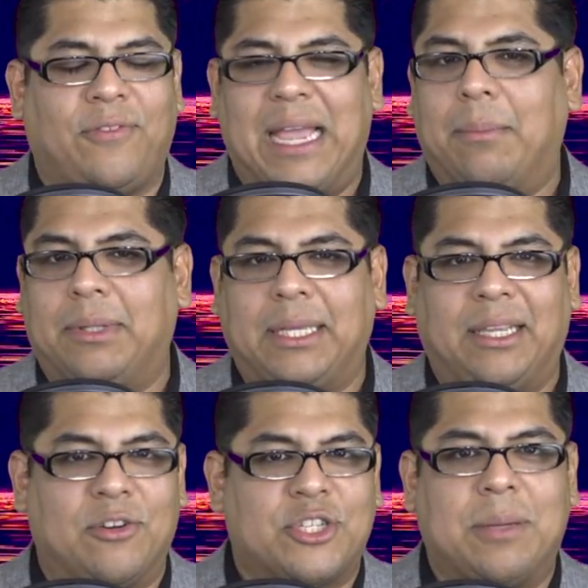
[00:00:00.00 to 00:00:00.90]

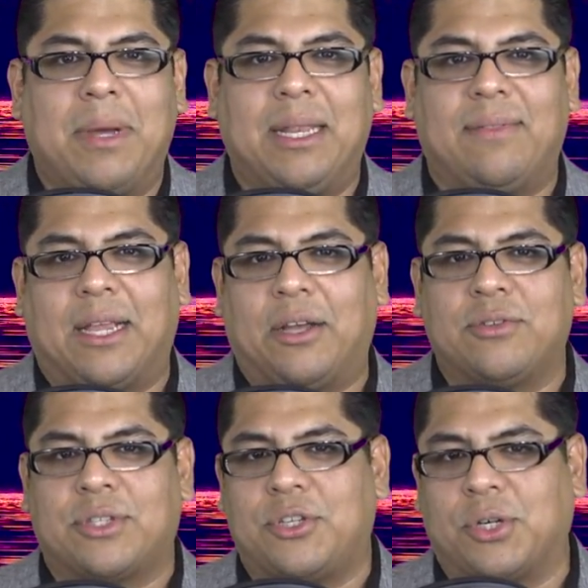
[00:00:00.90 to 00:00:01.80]
family or somebody that
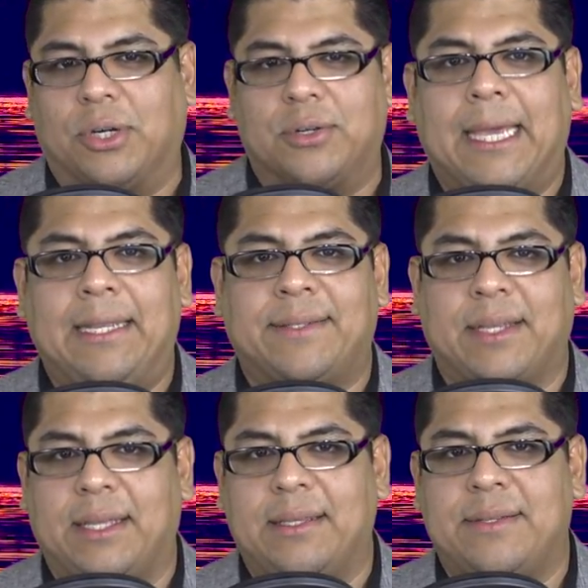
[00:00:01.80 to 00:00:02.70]
goes to church? And he
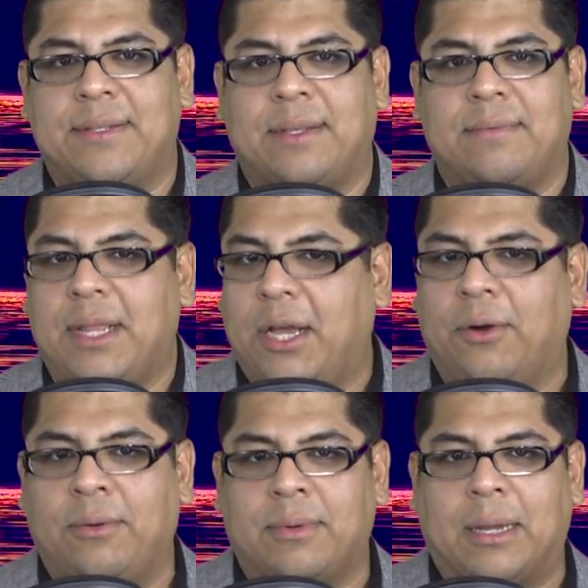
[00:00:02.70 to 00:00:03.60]
says,
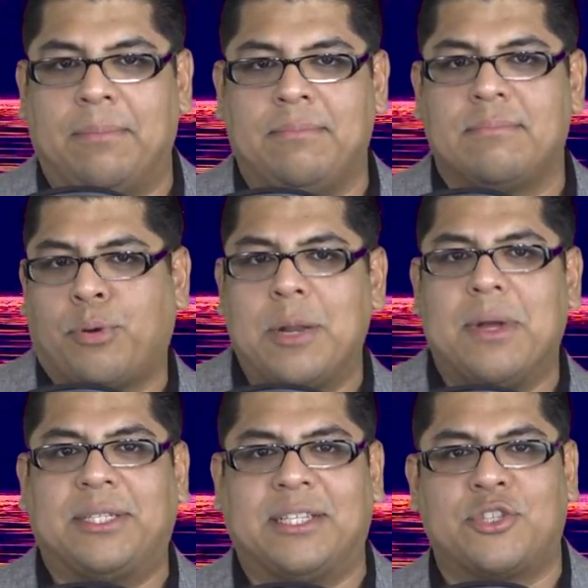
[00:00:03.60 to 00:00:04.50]
no, I'm pretty
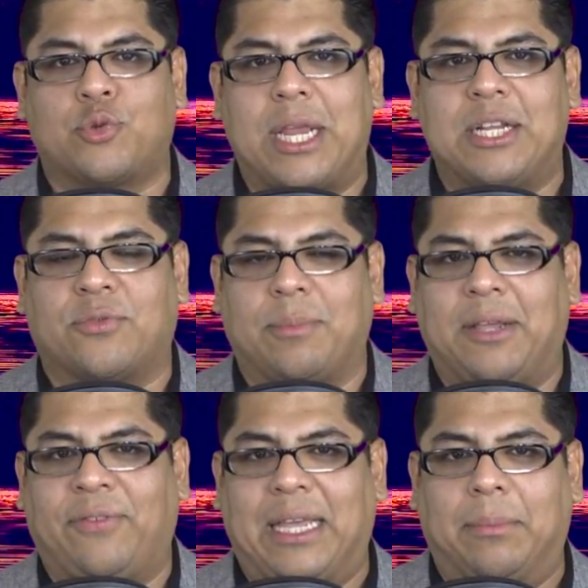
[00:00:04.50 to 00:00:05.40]
much estranged from my
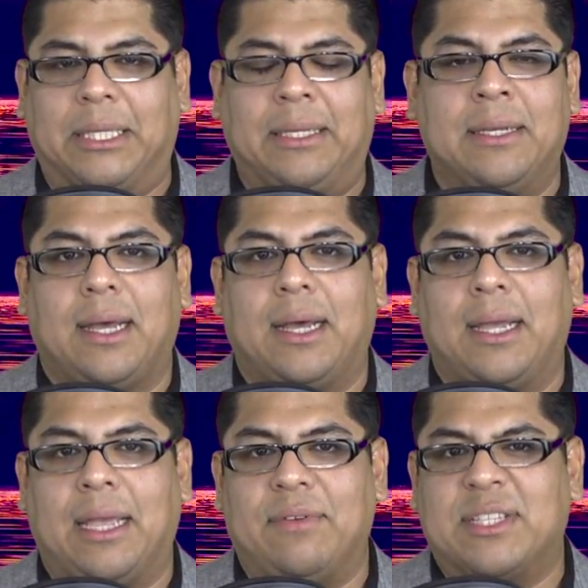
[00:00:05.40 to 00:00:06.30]
family. I
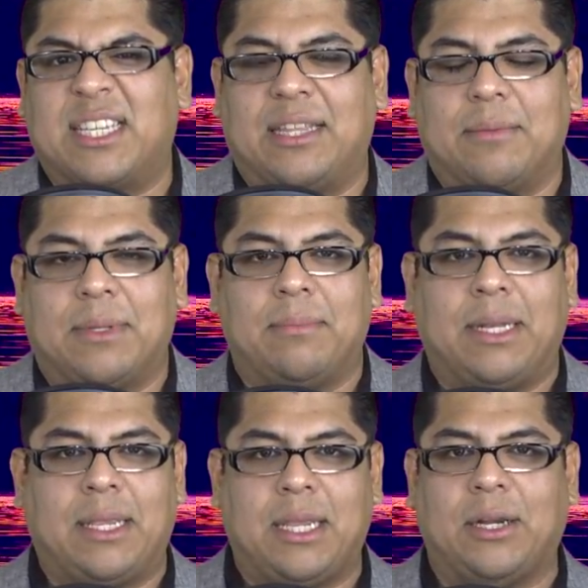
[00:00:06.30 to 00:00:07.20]
haven't seen them in
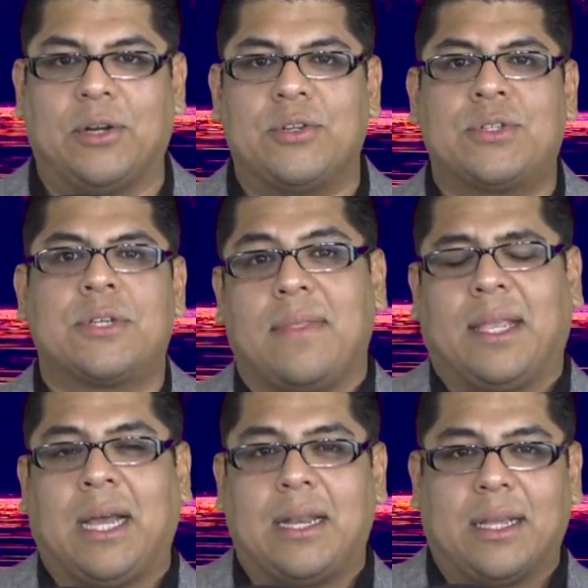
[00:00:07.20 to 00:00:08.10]
many years. They
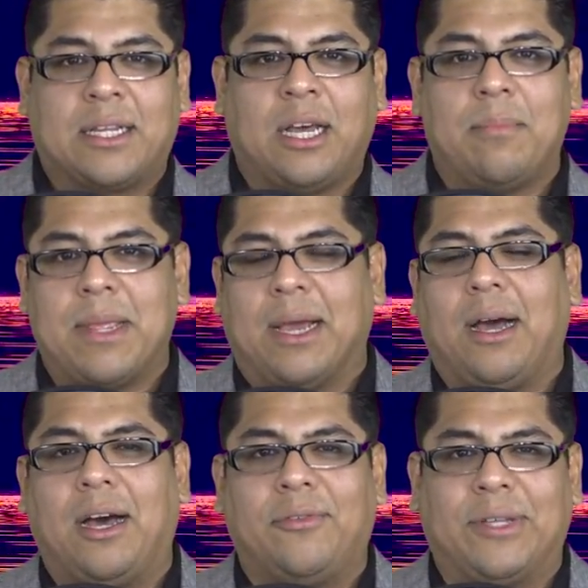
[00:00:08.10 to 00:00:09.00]
kind of cut me
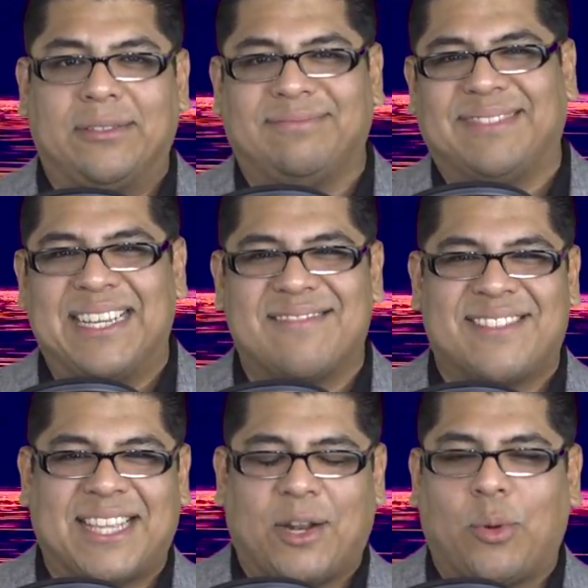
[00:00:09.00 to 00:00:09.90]
off, and I
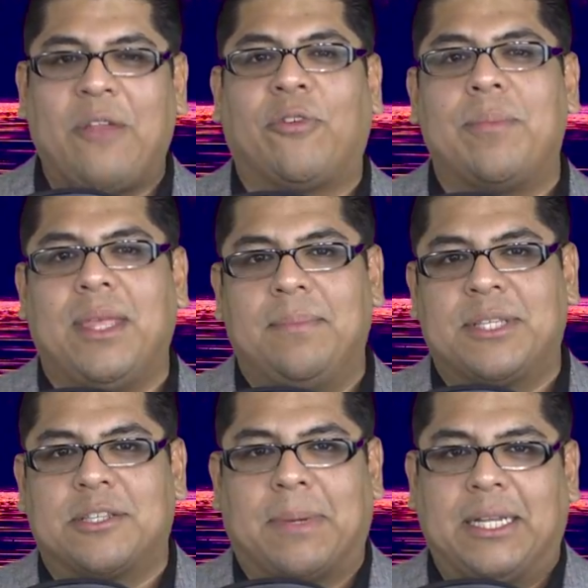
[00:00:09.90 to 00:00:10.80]
stayed away from them
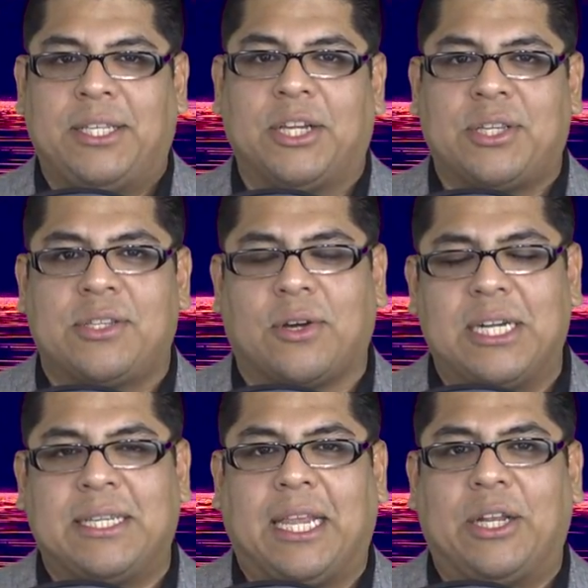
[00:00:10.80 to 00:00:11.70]
since my addiction
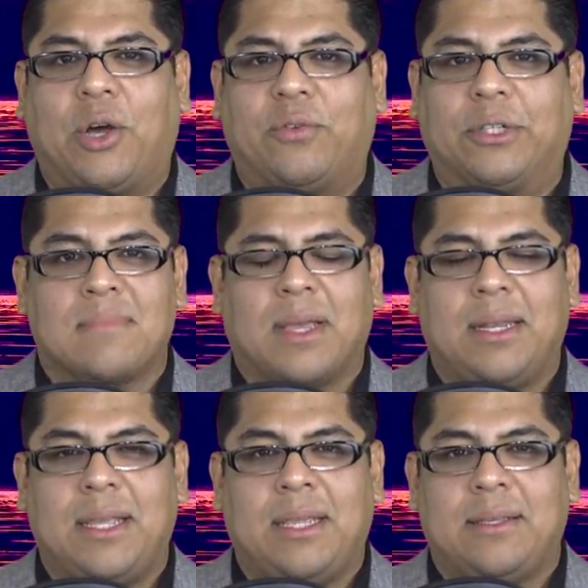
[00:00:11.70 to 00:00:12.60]
started taking over. And
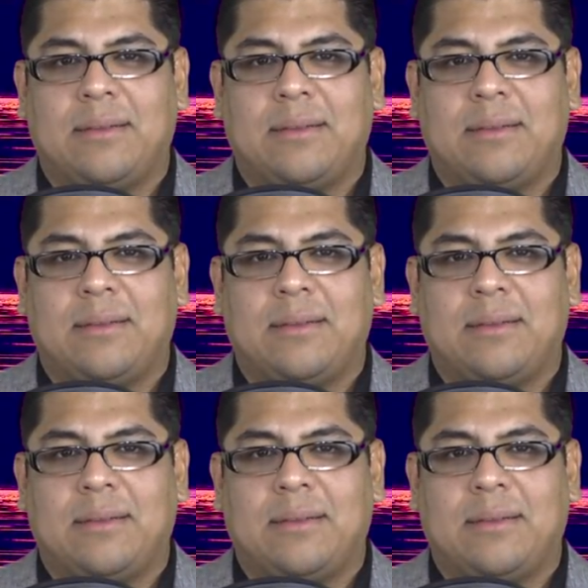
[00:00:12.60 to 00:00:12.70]
he